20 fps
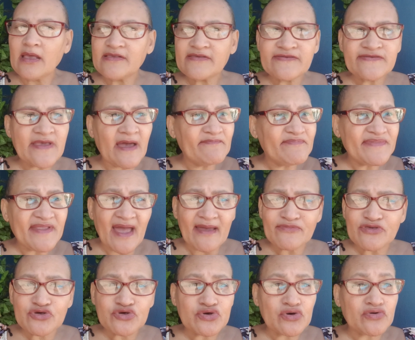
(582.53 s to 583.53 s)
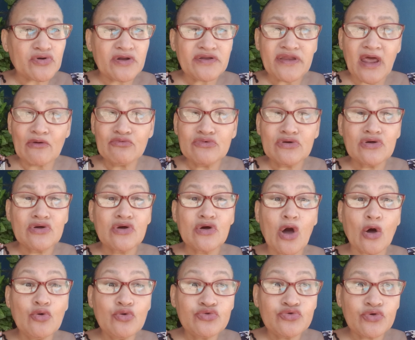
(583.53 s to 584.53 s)
Sometimes children don't
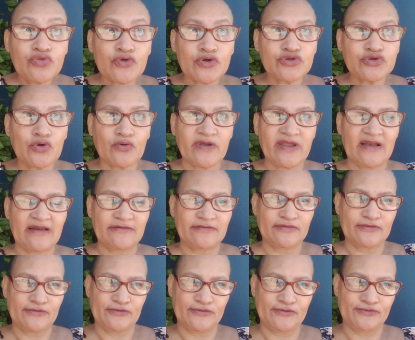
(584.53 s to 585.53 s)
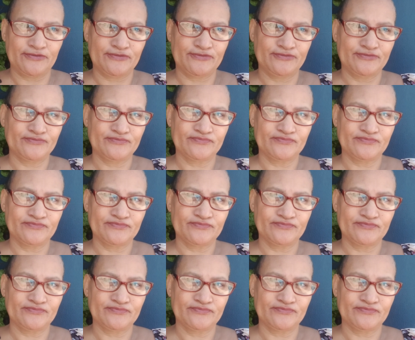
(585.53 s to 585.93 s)
go to the toilets